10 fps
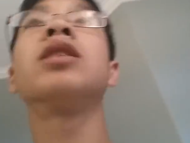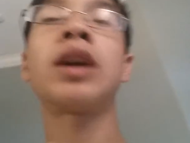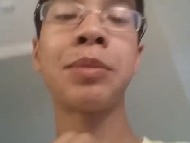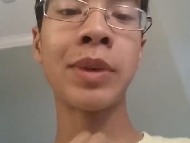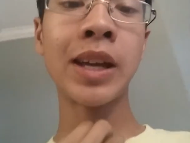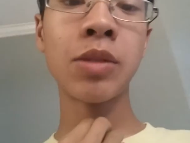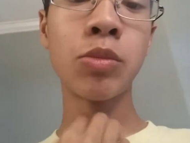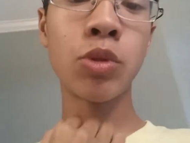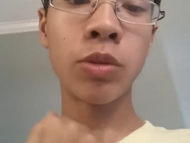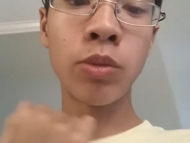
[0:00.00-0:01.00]
like platinum
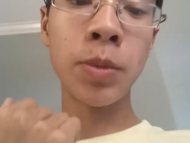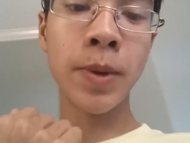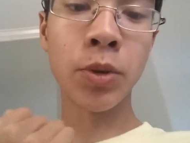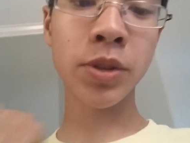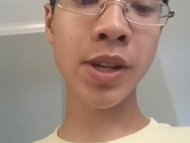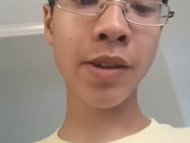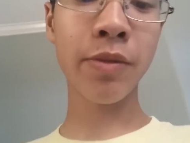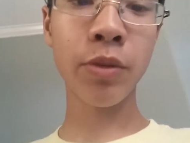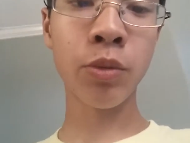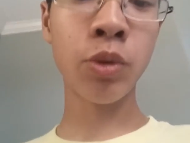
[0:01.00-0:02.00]
or ruby or
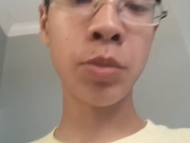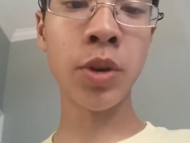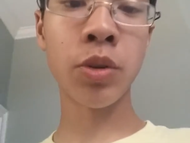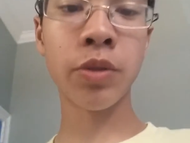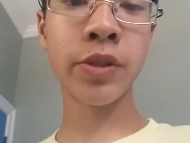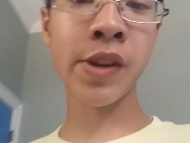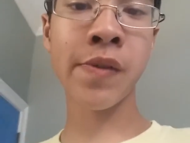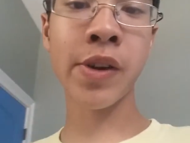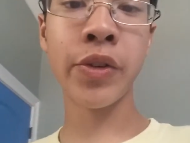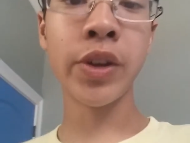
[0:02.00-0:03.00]
sapphire, ruby or
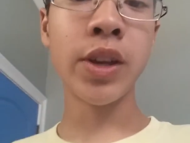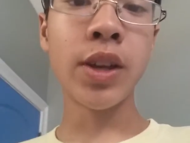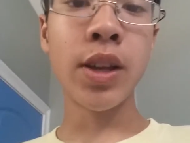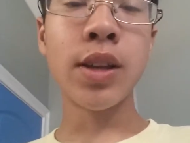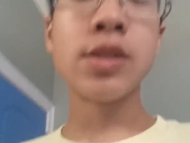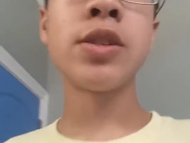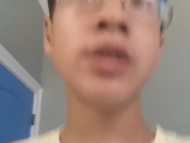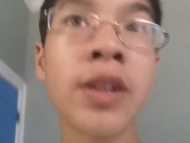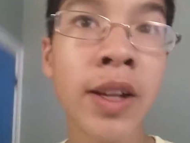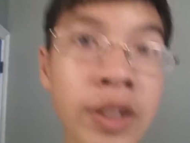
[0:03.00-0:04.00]
sapphire. So
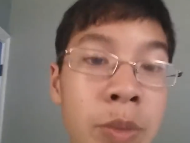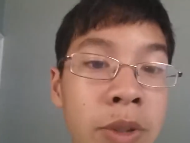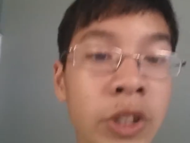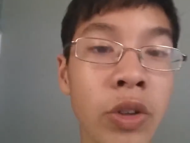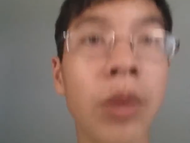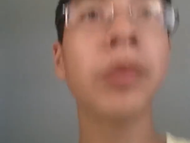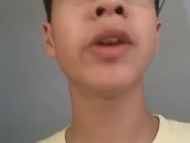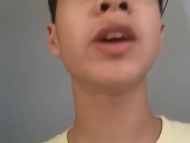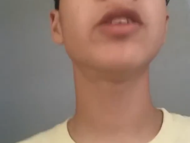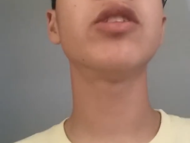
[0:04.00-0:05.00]
yeah, that's my channel
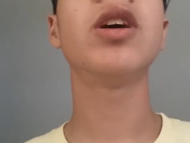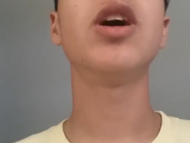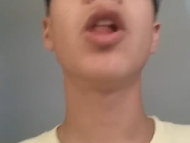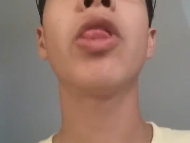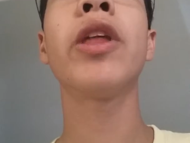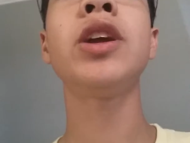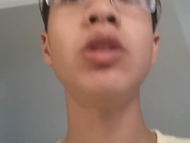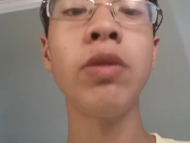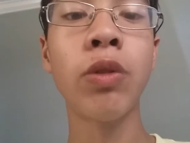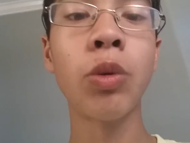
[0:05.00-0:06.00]
today, guys. Thank
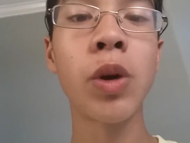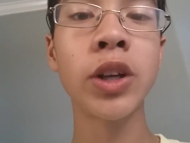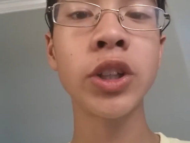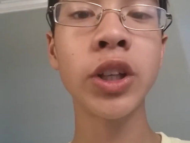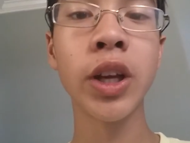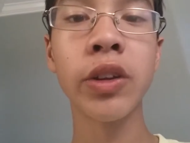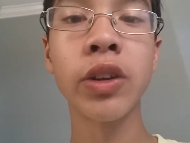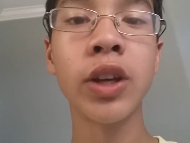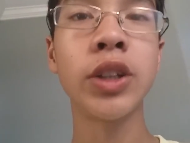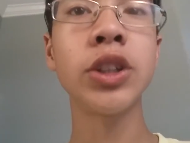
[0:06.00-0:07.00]
you for watching, guys.
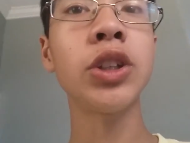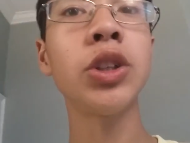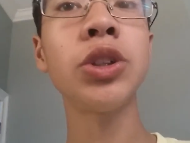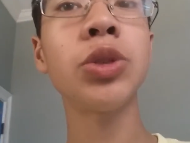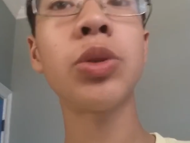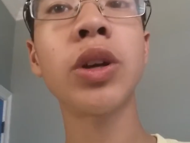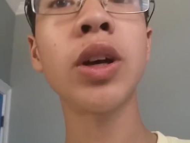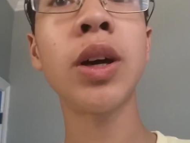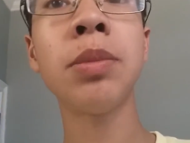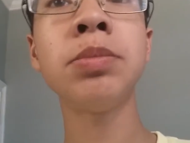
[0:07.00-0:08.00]
Just a short
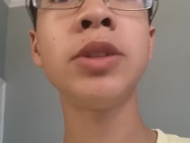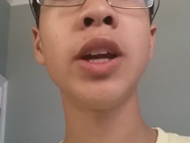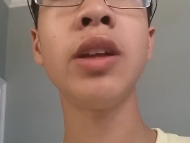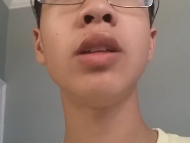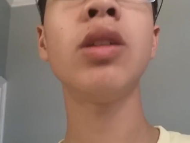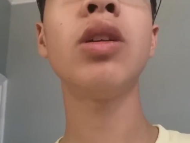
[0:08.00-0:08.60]
update.